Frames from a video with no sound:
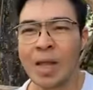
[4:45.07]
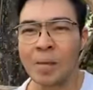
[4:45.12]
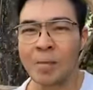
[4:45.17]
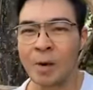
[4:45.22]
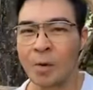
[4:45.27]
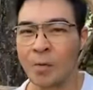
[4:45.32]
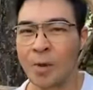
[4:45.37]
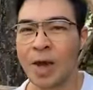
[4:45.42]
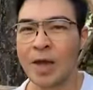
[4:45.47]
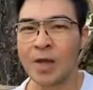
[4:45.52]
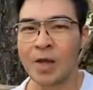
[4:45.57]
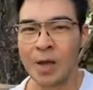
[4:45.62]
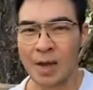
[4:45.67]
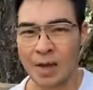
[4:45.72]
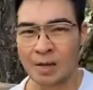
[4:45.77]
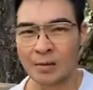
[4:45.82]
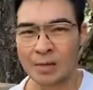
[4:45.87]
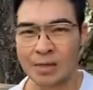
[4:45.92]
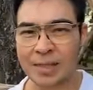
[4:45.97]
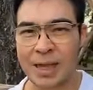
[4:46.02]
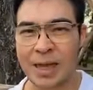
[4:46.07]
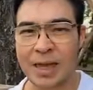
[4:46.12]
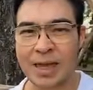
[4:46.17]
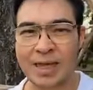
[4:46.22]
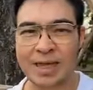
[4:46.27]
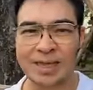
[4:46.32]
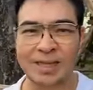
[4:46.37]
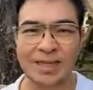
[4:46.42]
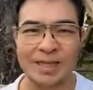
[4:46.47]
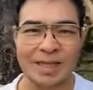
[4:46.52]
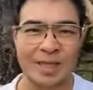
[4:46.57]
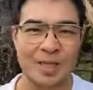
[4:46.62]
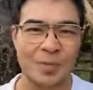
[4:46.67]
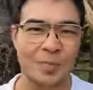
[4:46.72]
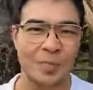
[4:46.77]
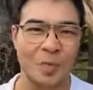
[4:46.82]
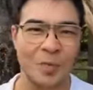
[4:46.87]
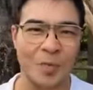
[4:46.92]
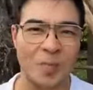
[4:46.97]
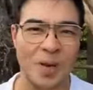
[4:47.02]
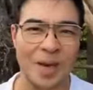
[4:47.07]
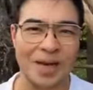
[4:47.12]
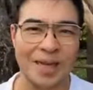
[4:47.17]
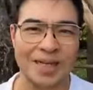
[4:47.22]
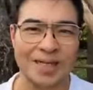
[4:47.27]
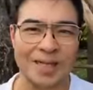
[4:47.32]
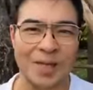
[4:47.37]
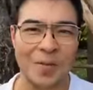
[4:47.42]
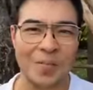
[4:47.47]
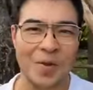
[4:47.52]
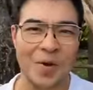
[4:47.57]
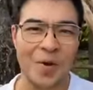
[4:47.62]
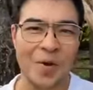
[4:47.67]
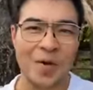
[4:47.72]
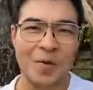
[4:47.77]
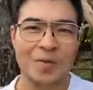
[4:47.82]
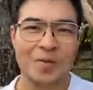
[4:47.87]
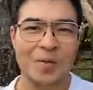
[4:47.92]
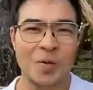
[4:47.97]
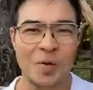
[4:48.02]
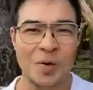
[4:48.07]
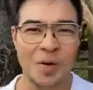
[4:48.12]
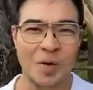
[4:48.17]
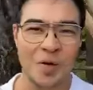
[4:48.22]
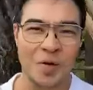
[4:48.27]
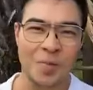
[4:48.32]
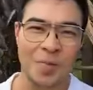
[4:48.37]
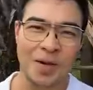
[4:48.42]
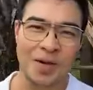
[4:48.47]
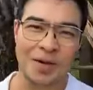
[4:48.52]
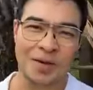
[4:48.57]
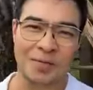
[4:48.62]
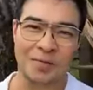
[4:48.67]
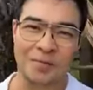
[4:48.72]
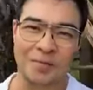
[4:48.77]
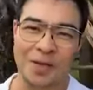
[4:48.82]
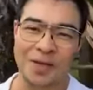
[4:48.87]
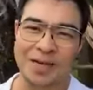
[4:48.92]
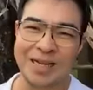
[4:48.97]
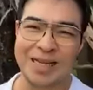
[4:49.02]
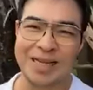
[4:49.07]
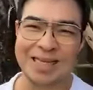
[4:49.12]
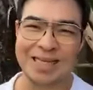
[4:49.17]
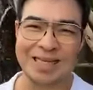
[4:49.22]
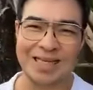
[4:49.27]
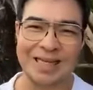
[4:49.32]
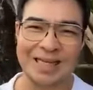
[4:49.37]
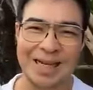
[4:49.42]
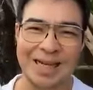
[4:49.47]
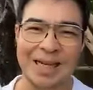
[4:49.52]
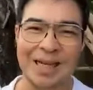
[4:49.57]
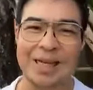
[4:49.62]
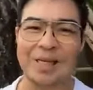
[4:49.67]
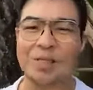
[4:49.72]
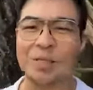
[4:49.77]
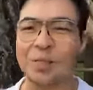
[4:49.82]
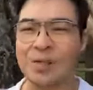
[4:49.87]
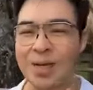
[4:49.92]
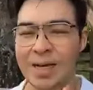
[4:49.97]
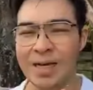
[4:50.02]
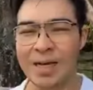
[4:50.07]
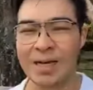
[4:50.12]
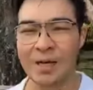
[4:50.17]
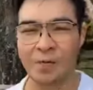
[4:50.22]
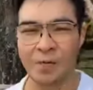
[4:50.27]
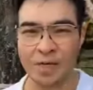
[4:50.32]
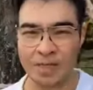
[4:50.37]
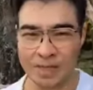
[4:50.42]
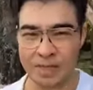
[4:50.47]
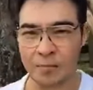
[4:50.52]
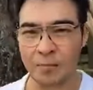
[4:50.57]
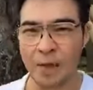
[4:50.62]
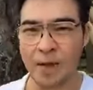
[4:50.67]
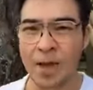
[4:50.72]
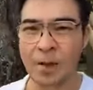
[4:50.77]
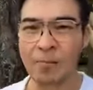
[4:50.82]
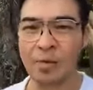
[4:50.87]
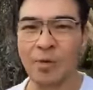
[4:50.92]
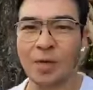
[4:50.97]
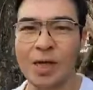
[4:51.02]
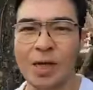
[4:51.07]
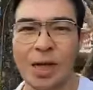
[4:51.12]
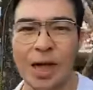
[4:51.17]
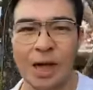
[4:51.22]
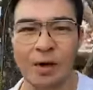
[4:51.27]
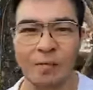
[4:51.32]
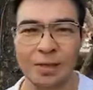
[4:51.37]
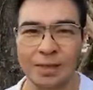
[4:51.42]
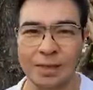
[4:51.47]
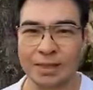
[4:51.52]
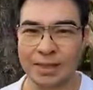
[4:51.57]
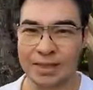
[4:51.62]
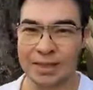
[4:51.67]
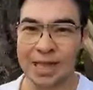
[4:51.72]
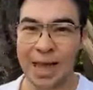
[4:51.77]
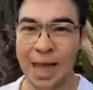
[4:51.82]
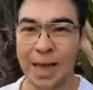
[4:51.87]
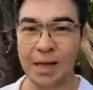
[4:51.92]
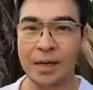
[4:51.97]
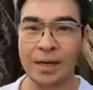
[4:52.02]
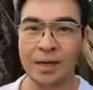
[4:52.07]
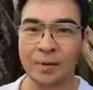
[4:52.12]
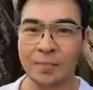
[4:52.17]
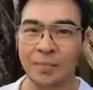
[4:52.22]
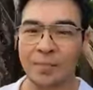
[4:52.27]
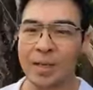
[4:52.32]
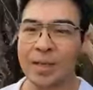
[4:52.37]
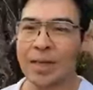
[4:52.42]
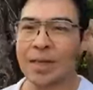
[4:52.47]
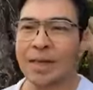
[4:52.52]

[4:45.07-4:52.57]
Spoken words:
But while you're outside, this book by the Zen monk also recommend a very easy technique, two technique, which is what I'm doing now, which is standing.